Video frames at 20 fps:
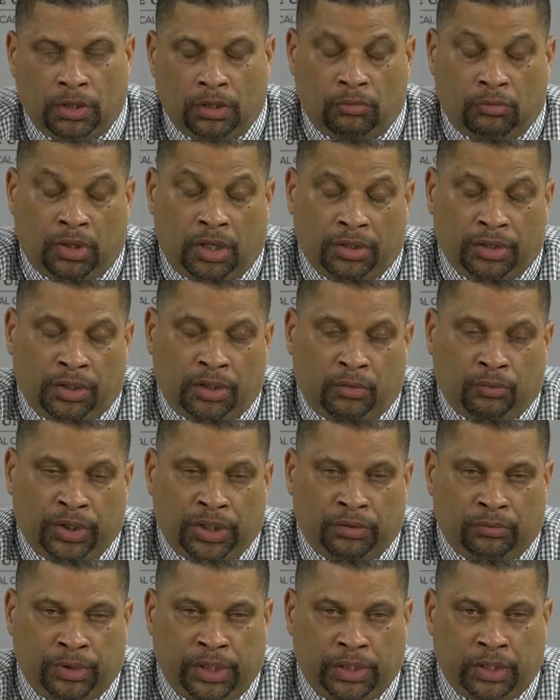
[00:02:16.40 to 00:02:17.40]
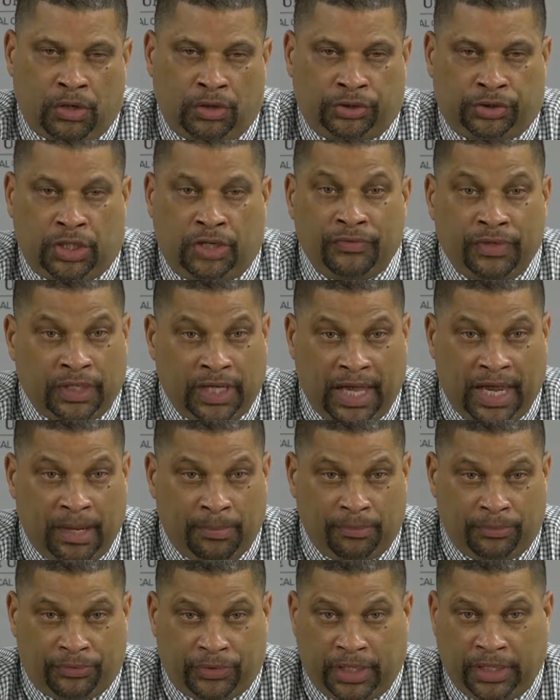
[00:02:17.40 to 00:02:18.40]
Well, you know, we go into every
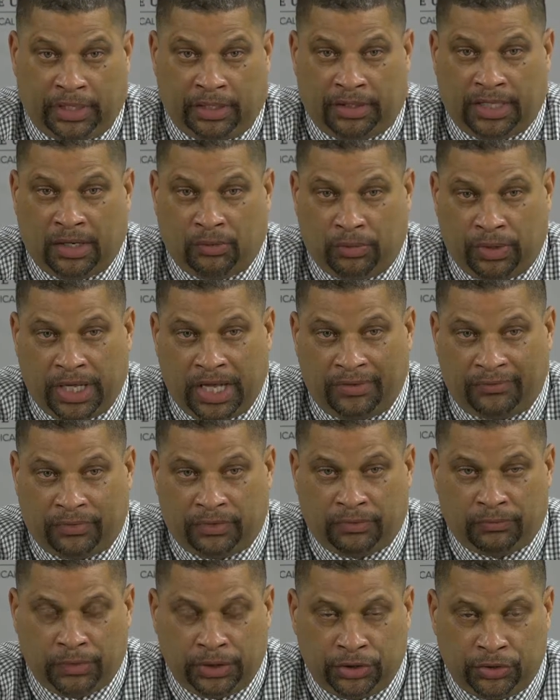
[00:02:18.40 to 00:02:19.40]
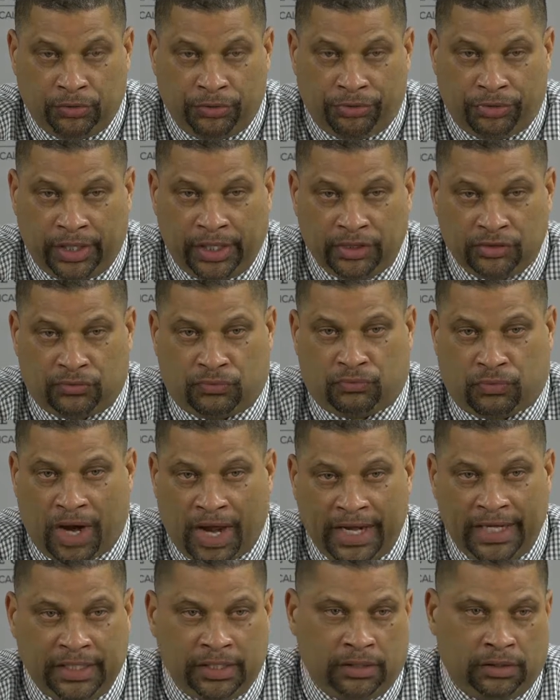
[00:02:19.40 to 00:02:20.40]
game thinking that if we do things
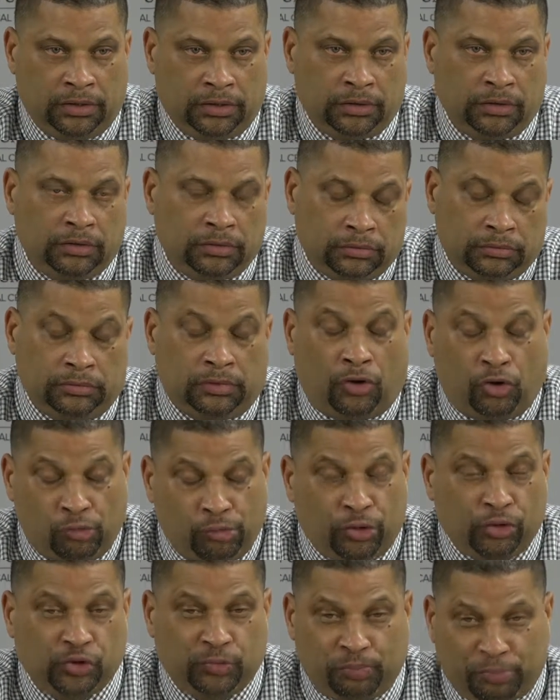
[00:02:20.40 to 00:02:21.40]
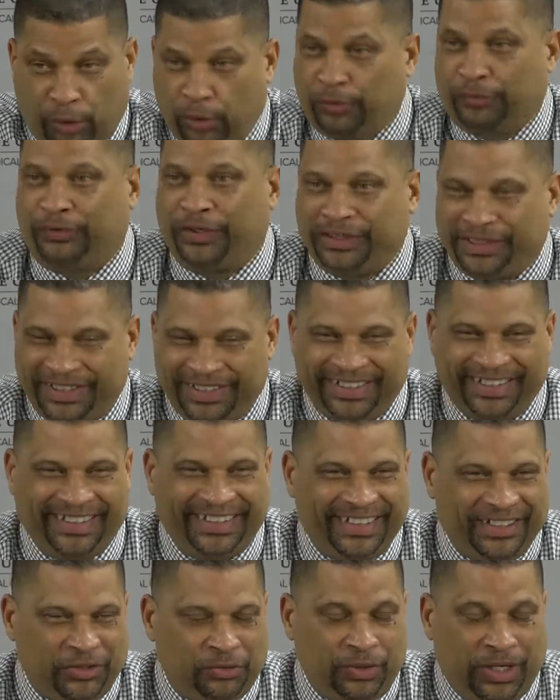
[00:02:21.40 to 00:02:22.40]
right, almost perfect,
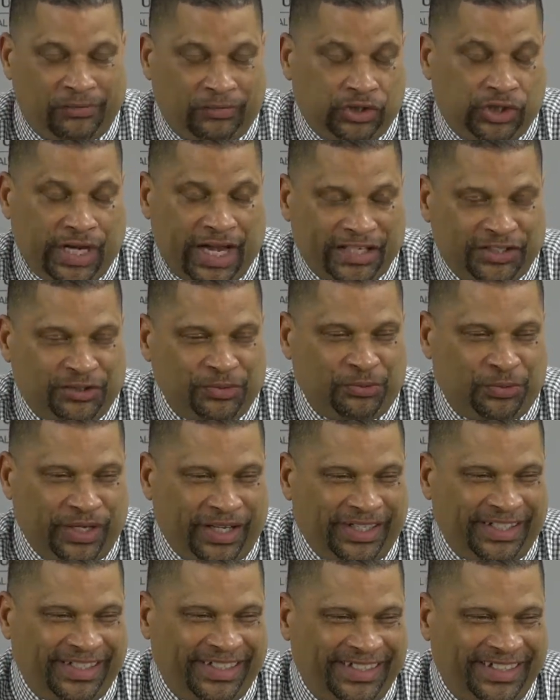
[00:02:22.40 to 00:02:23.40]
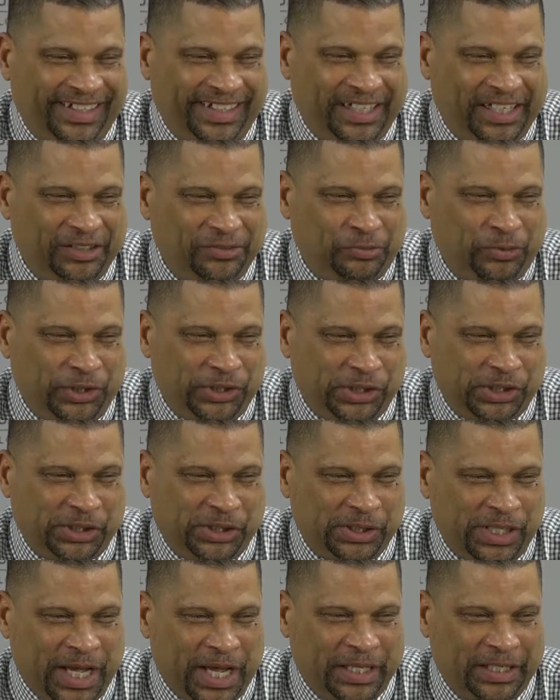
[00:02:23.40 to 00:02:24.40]
we have a chance to win. And we're
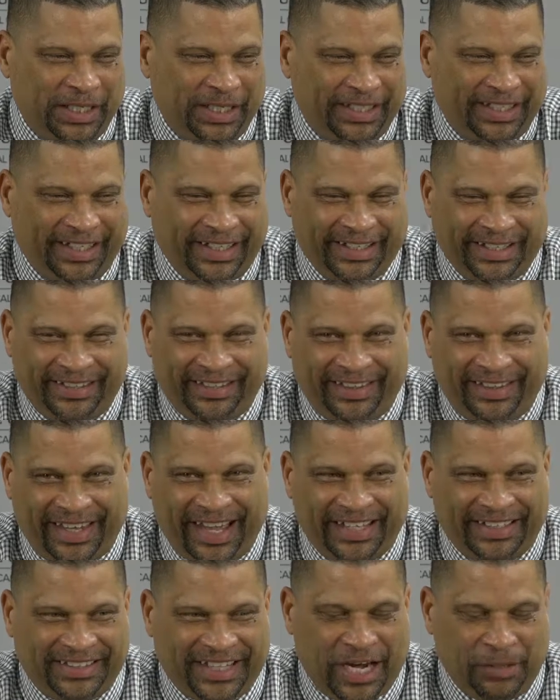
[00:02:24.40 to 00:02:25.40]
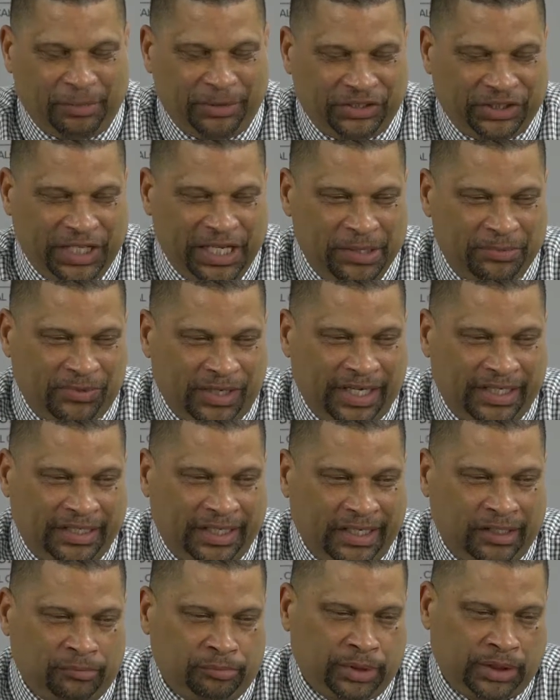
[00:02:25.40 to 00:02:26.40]
just not that type of team right now.